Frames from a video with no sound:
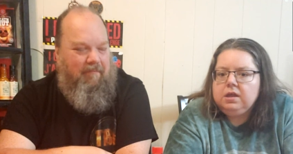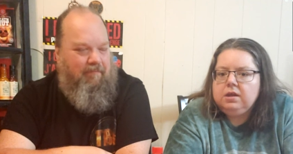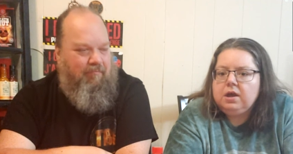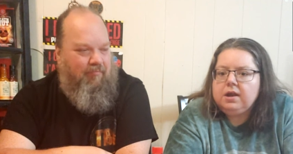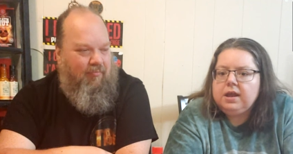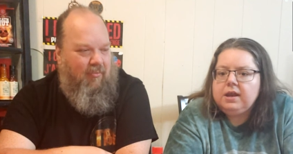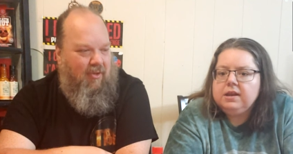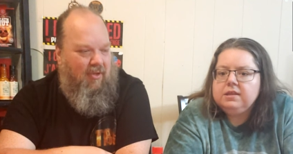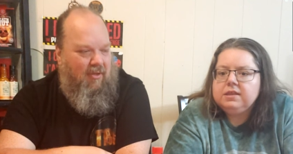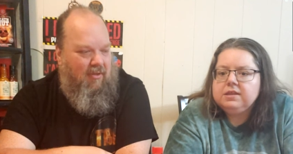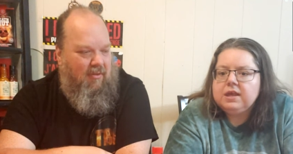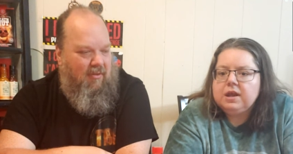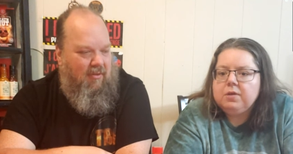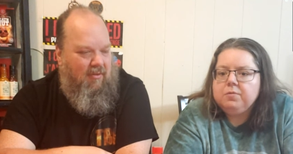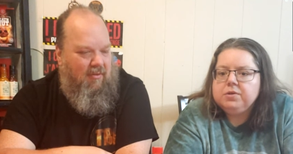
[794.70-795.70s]
Speaker 1: not
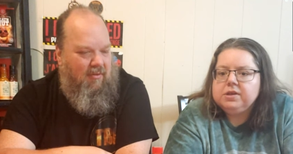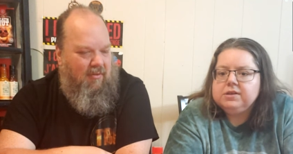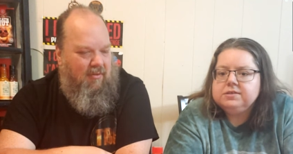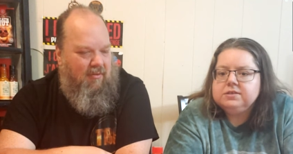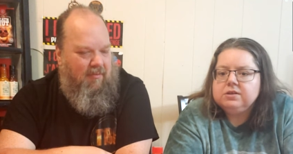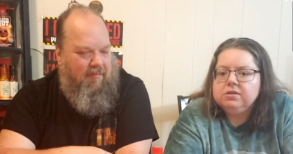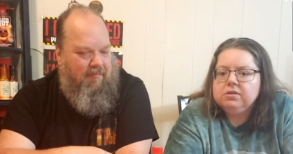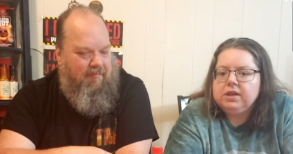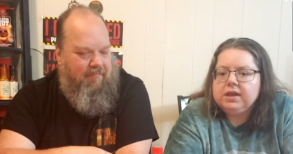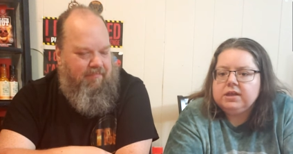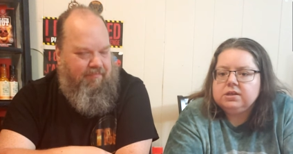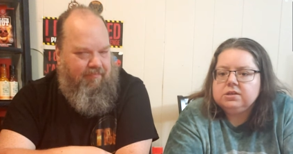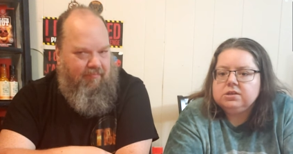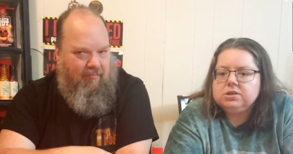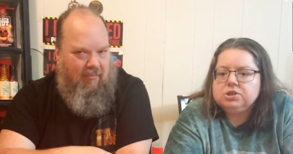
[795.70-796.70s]
anything that I would consider
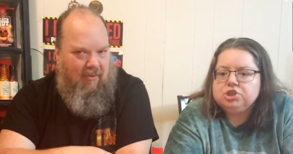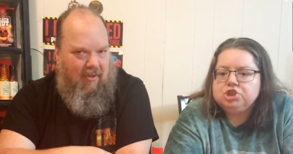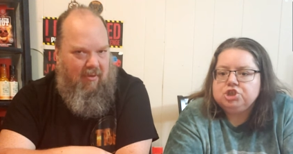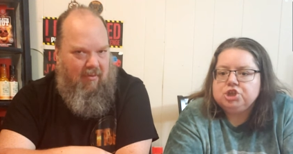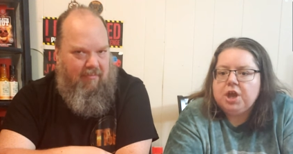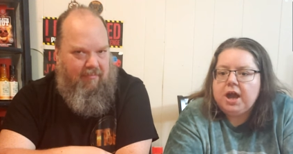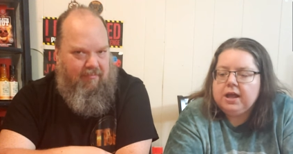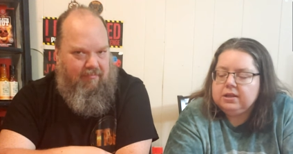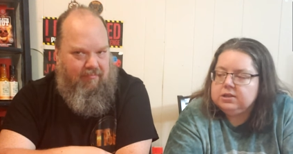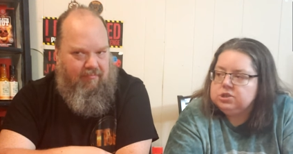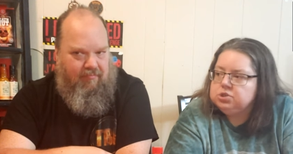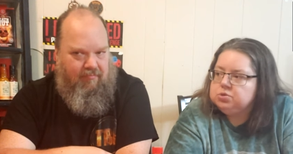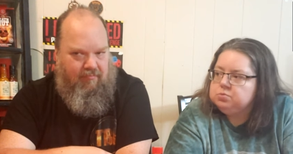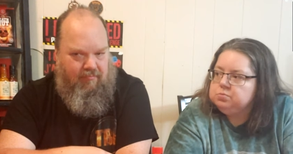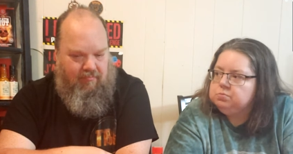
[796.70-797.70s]
like
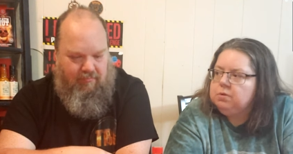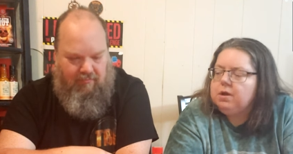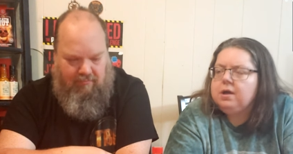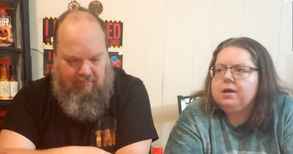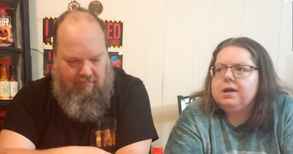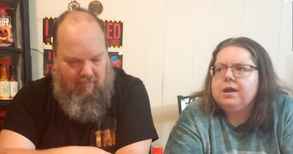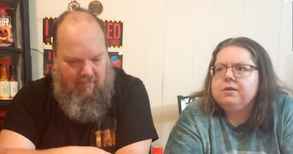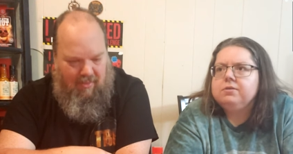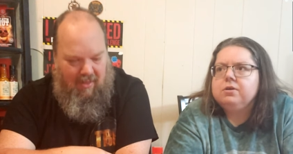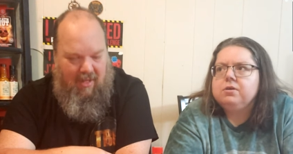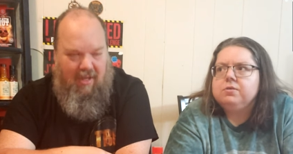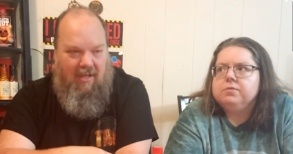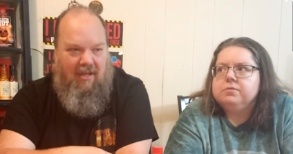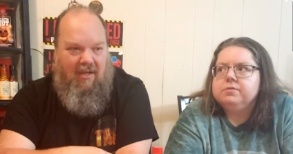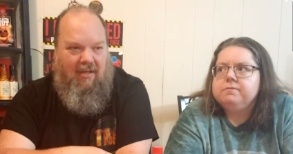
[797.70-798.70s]
challenge. Well, I don't
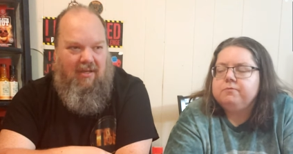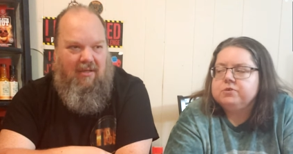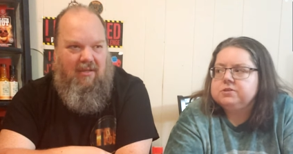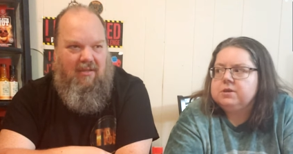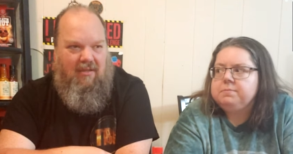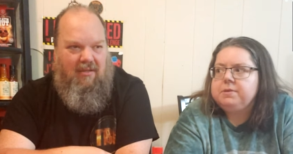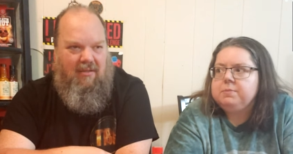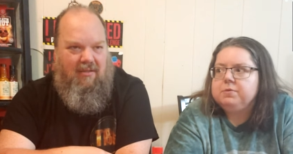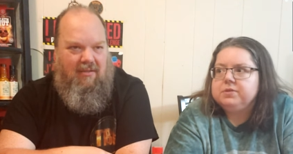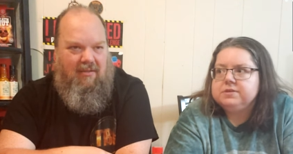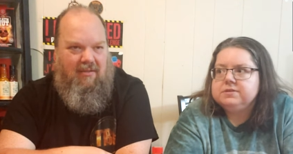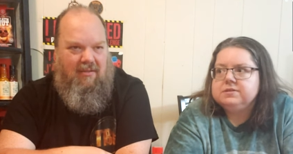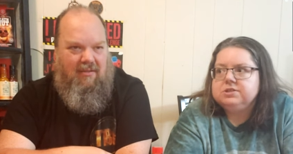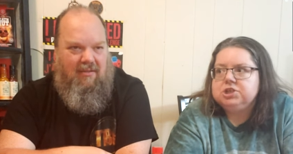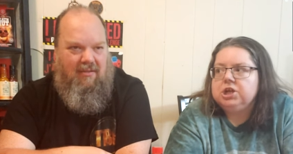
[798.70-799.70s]
know. For some people,
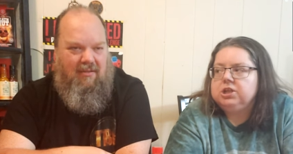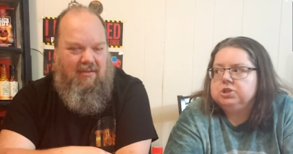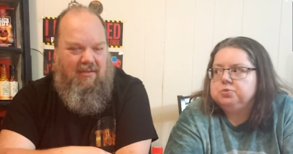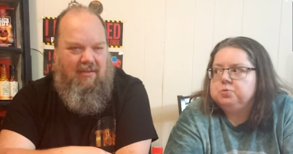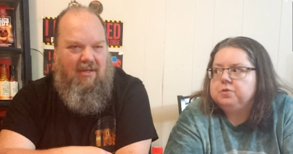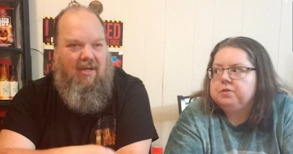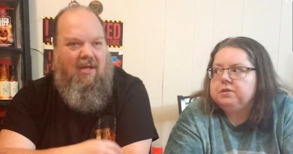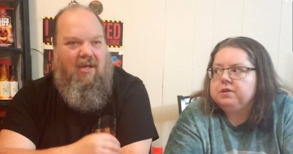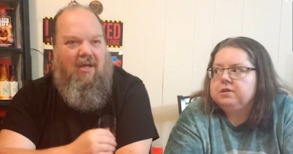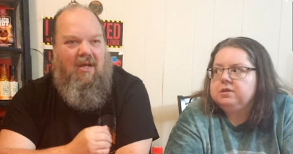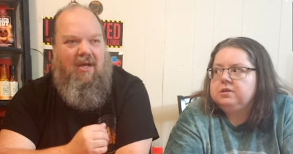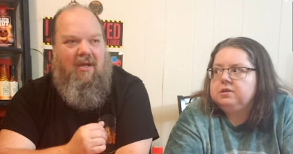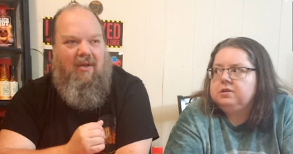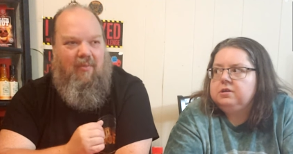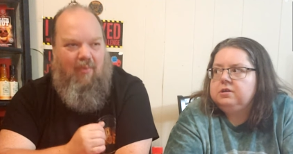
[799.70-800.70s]
this is challenge worthy.
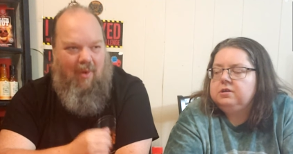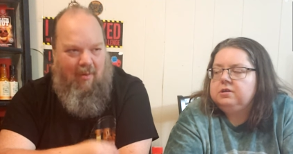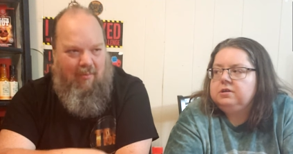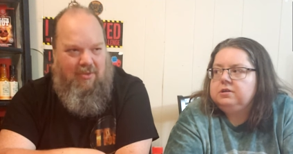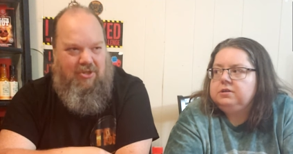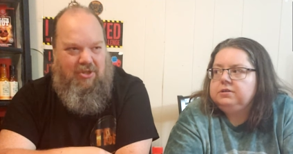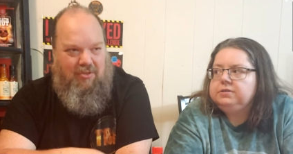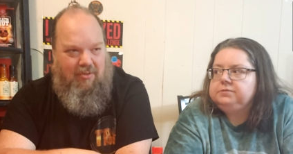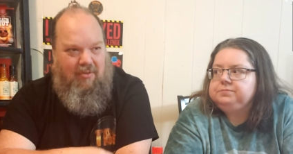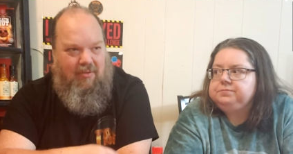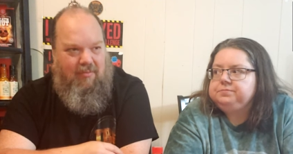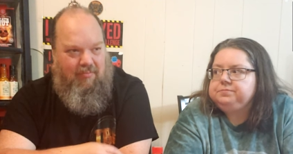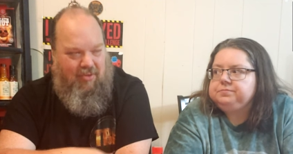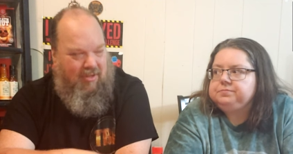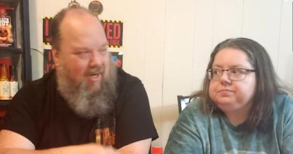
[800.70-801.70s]
Speaker 2: What would
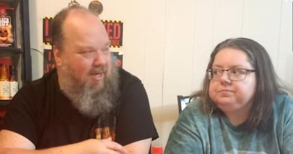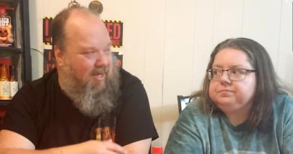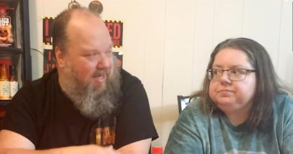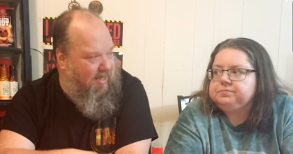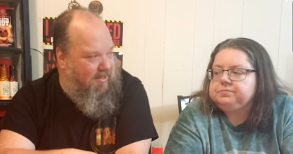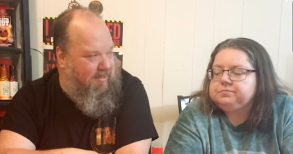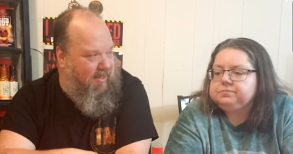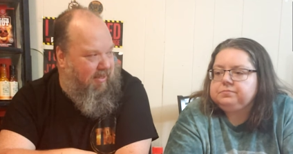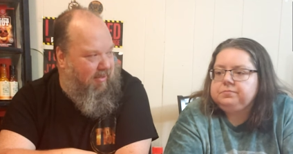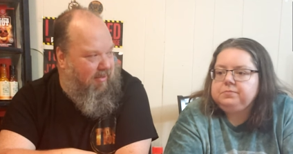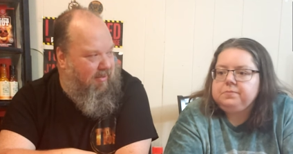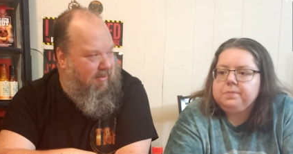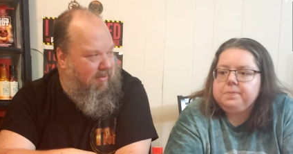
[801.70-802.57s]
you put it on a heat scale?